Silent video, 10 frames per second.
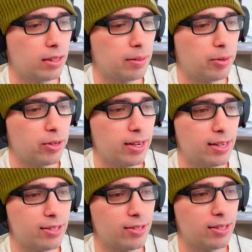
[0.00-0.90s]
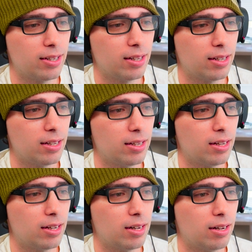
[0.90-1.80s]
Bro, you guys are...
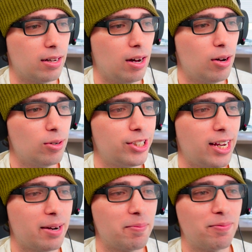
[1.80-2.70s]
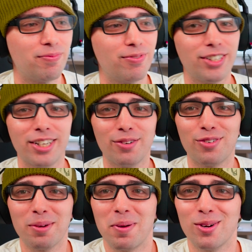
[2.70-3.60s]
Oh, she had a... She had a
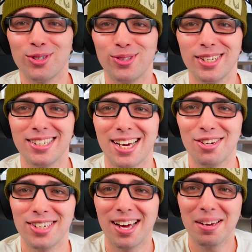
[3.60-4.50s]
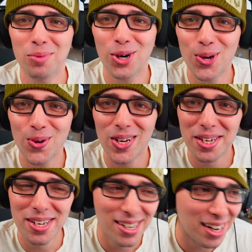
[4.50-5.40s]
freaking parachute the entire time, bro?
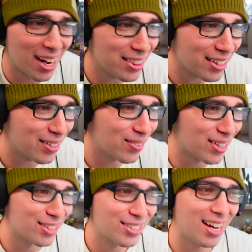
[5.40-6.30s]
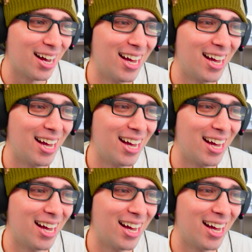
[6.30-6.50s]
I thought they were gonna... Time.